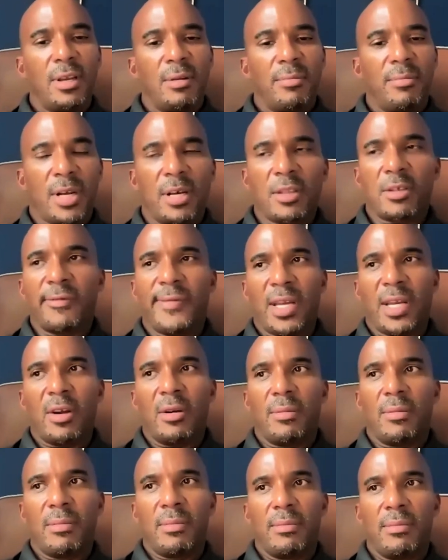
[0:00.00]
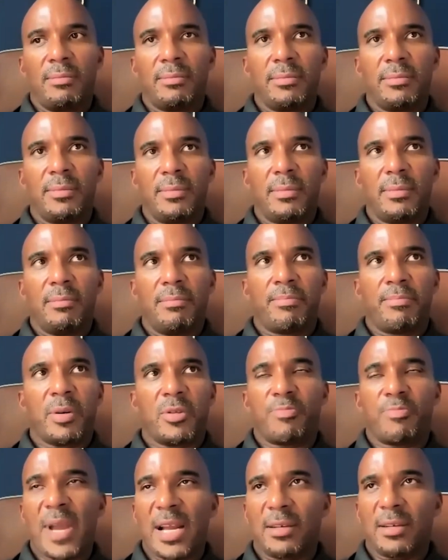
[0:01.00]
because of their
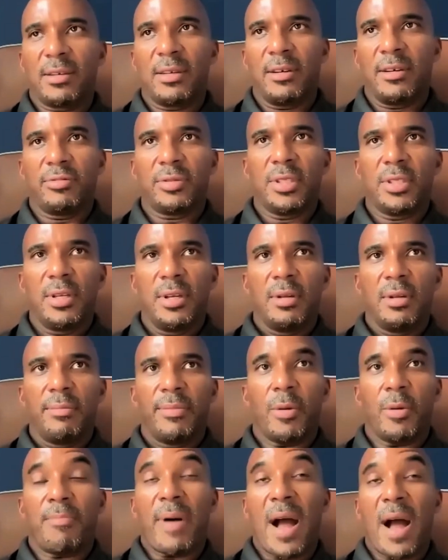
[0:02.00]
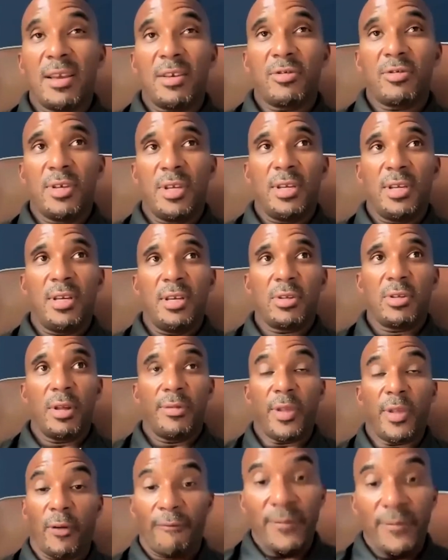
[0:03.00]
perspectives, their biases,
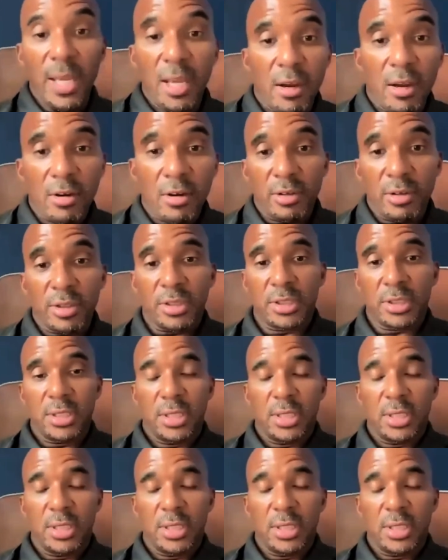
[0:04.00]
their fears.